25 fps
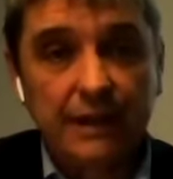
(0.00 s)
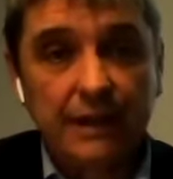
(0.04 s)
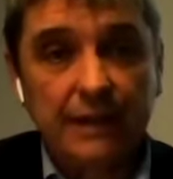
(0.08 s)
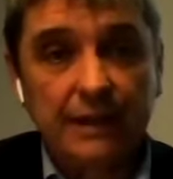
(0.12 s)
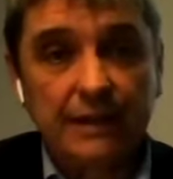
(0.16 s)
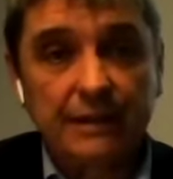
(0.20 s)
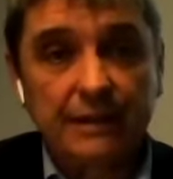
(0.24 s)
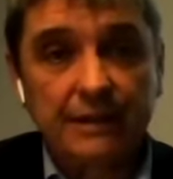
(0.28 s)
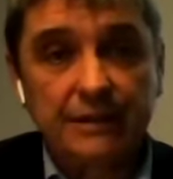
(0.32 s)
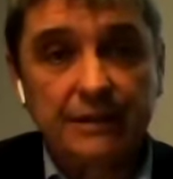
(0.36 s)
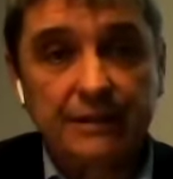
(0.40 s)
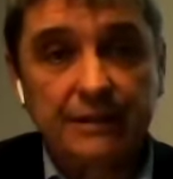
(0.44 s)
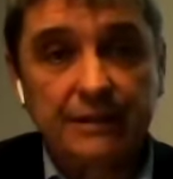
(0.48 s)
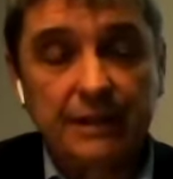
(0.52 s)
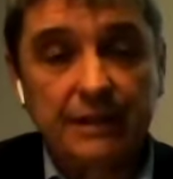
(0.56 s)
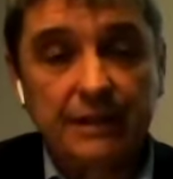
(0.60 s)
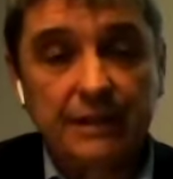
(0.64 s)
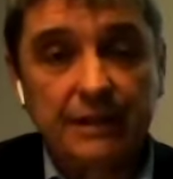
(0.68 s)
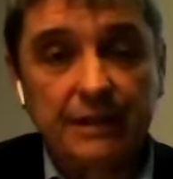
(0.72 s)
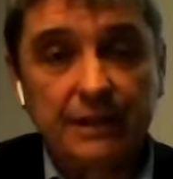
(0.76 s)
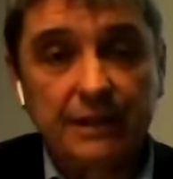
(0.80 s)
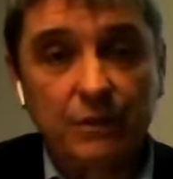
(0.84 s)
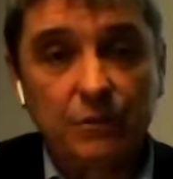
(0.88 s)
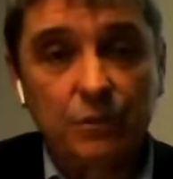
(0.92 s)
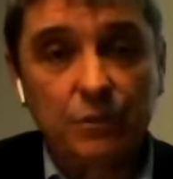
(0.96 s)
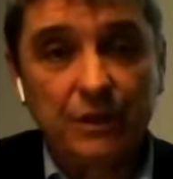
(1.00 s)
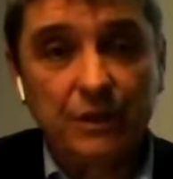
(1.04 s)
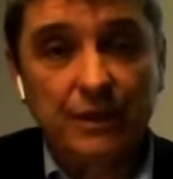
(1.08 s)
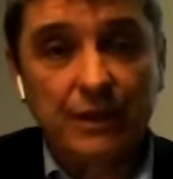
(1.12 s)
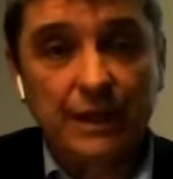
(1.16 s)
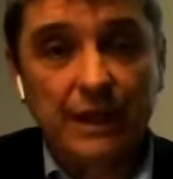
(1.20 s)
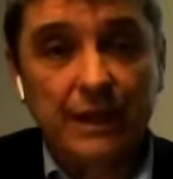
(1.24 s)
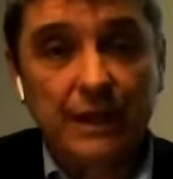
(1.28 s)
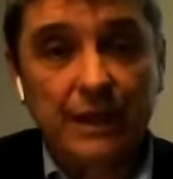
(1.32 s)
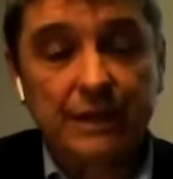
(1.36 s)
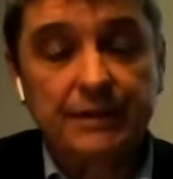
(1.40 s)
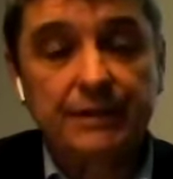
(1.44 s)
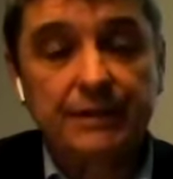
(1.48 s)
And I think
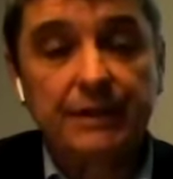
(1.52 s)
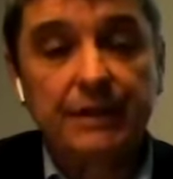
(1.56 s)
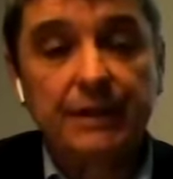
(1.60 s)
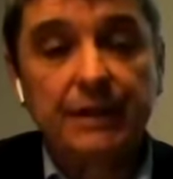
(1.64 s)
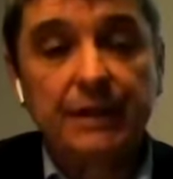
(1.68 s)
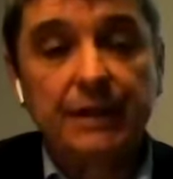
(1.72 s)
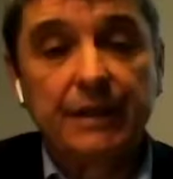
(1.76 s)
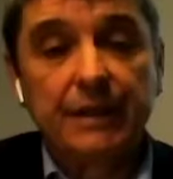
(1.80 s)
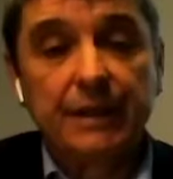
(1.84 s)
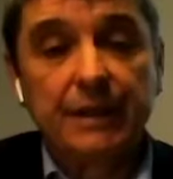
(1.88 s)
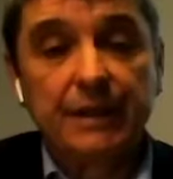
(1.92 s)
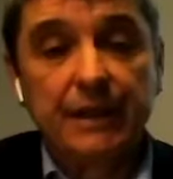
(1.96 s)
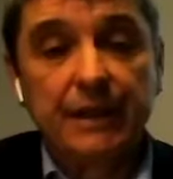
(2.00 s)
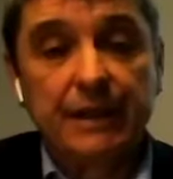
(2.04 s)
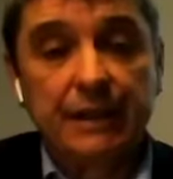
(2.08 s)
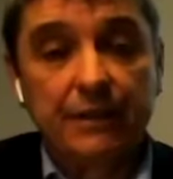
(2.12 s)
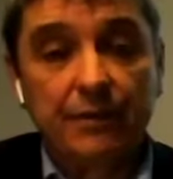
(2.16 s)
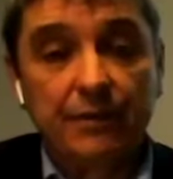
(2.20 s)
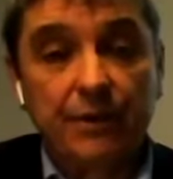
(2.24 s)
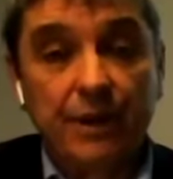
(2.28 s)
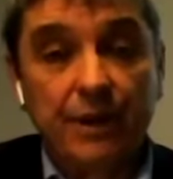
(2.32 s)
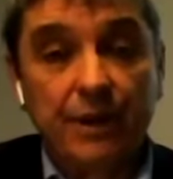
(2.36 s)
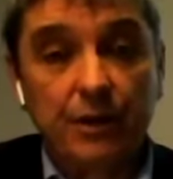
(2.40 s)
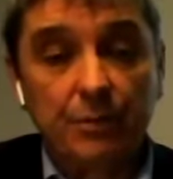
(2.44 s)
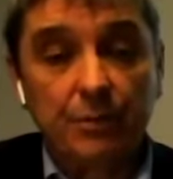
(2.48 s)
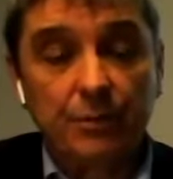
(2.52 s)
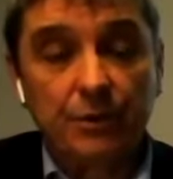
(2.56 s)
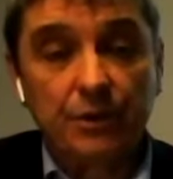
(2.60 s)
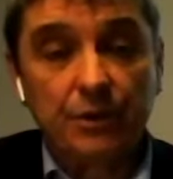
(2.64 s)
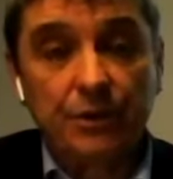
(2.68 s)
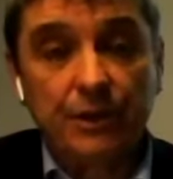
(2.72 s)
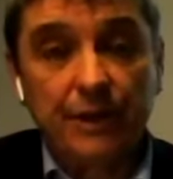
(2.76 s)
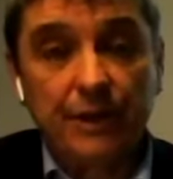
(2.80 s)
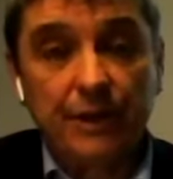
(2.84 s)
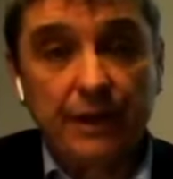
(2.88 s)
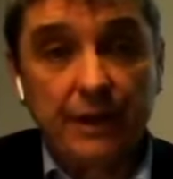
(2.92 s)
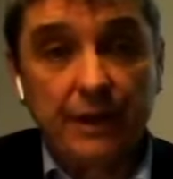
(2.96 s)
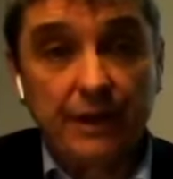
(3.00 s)
with that, in our
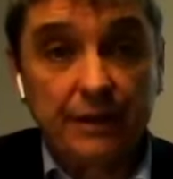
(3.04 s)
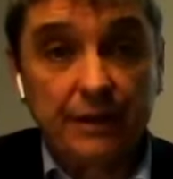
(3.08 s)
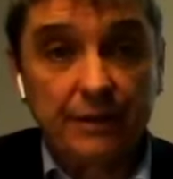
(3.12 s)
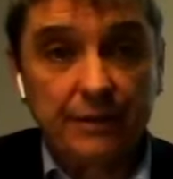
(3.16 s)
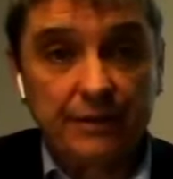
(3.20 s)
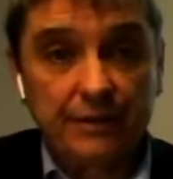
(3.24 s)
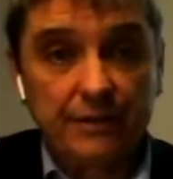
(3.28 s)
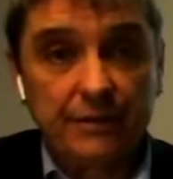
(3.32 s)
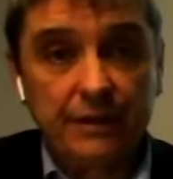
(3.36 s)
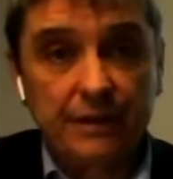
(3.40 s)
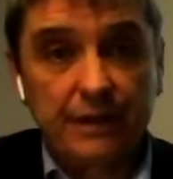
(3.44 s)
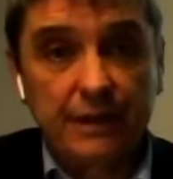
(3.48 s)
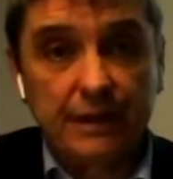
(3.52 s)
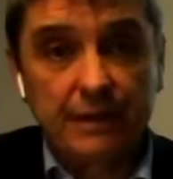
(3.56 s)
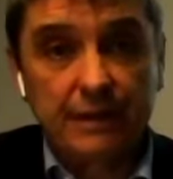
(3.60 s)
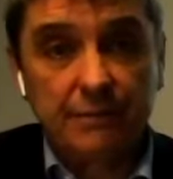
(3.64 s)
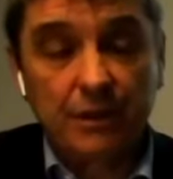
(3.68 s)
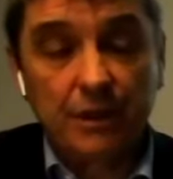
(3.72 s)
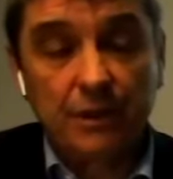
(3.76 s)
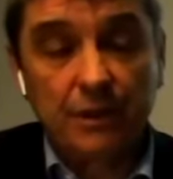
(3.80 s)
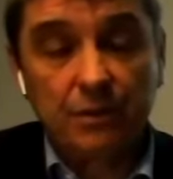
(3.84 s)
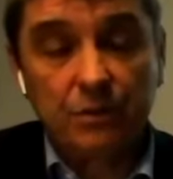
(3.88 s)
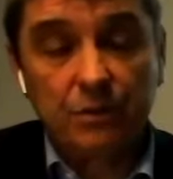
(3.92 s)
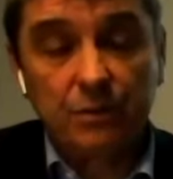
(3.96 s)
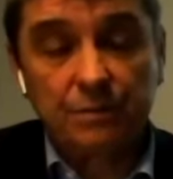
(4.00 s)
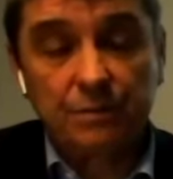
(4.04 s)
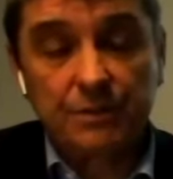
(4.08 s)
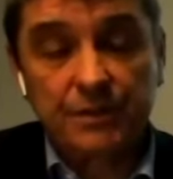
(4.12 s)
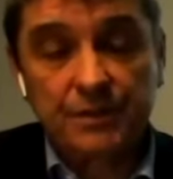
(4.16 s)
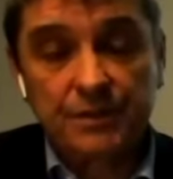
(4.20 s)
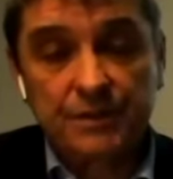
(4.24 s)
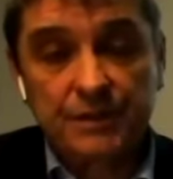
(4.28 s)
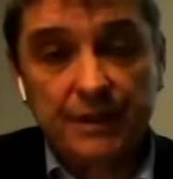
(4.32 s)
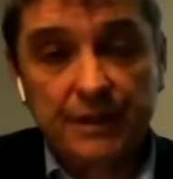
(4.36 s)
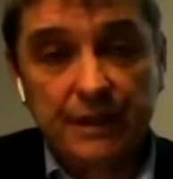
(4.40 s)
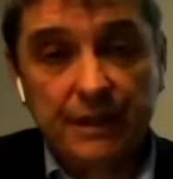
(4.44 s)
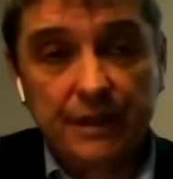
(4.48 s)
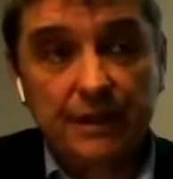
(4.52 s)
armory, and I hope
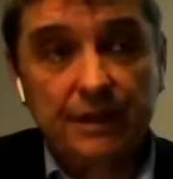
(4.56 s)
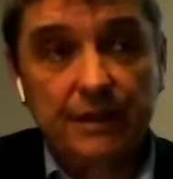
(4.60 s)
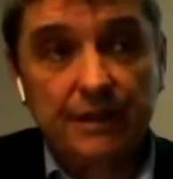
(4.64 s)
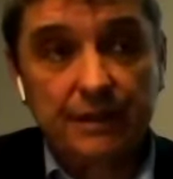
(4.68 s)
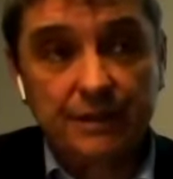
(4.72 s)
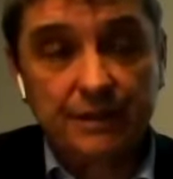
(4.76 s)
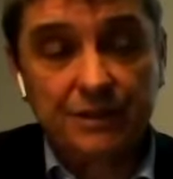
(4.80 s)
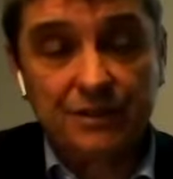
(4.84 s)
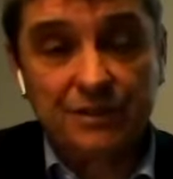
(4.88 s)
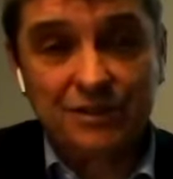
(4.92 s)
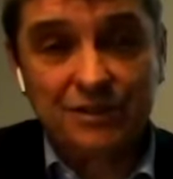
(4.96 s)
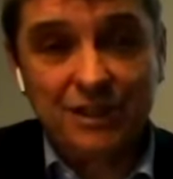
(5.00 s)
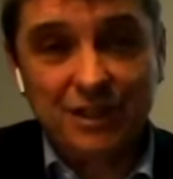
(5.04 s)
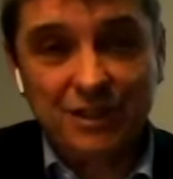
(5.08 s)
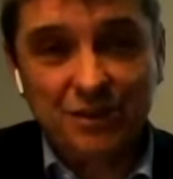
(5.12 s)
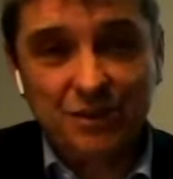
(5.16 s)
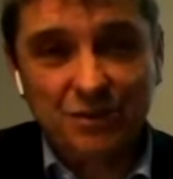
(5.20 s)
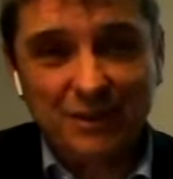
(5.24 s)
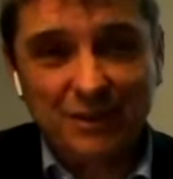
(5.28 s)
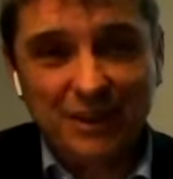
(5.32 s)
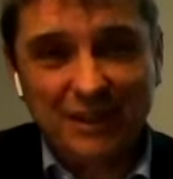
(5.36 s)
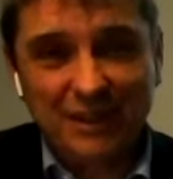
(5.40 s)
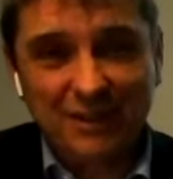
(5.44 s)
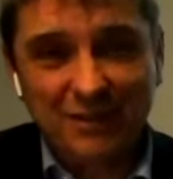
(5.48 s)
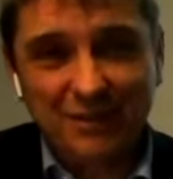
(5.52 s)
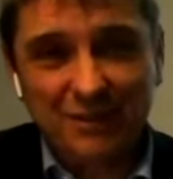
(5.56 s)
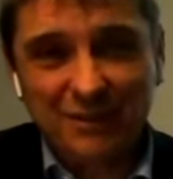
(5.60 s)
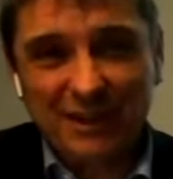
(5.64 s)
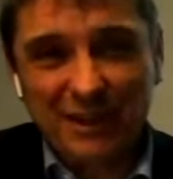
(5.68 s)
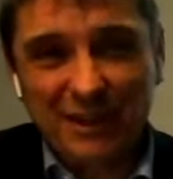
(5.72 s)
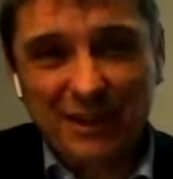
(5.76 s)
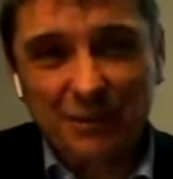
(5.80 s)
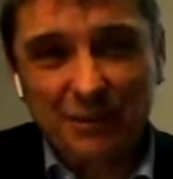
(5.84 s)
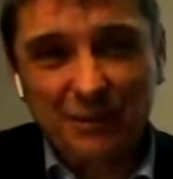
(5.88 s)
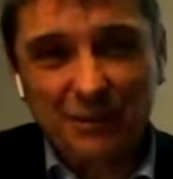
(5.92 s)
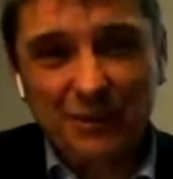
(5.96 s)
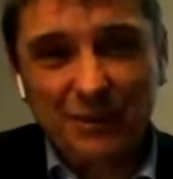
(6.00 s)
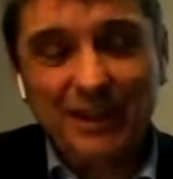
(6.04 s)
to say continuing in our
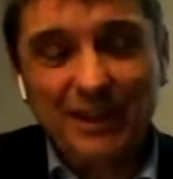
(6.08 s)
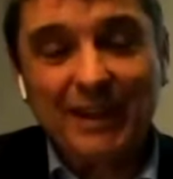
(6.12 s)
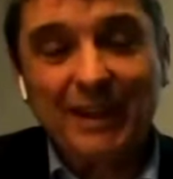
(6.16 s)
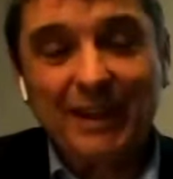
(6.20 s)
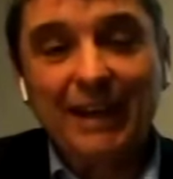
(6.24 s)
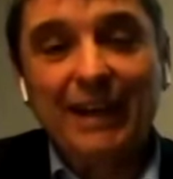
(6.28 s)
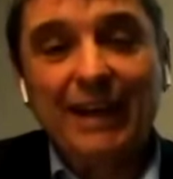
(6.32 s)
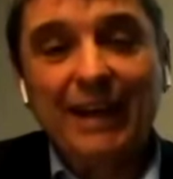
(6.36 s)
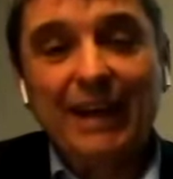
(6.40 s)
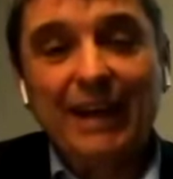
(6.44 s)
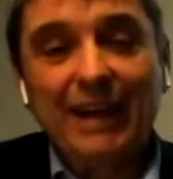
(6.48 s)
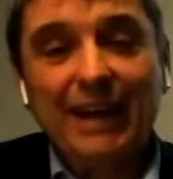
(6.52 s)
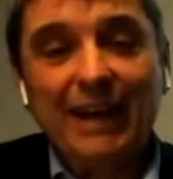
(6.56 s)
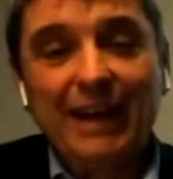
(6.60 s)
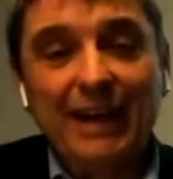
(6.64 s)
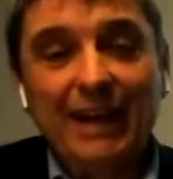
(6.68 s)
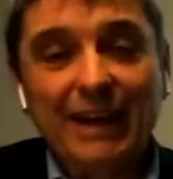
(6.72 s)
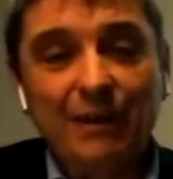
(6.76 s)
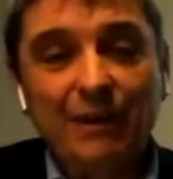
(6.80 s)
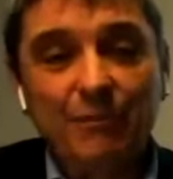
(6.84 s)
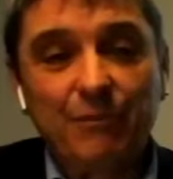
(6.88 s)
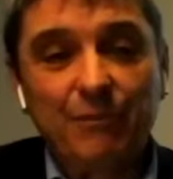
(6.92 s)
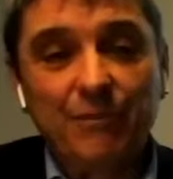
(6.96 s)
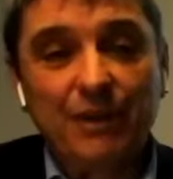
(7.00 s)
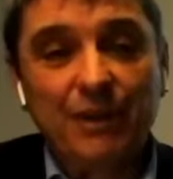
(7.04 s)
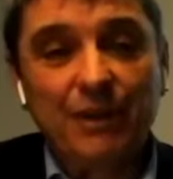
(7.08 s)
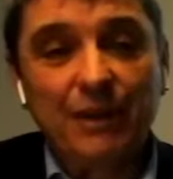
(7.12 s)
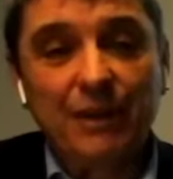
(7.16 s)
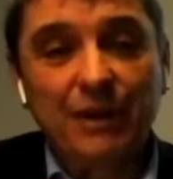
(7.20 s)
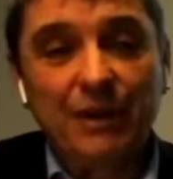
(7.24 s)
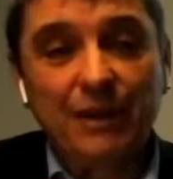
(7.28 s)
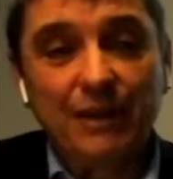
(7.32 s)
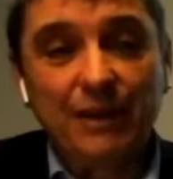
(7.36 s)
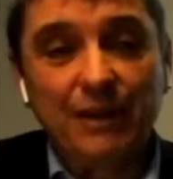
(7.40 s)
armory, I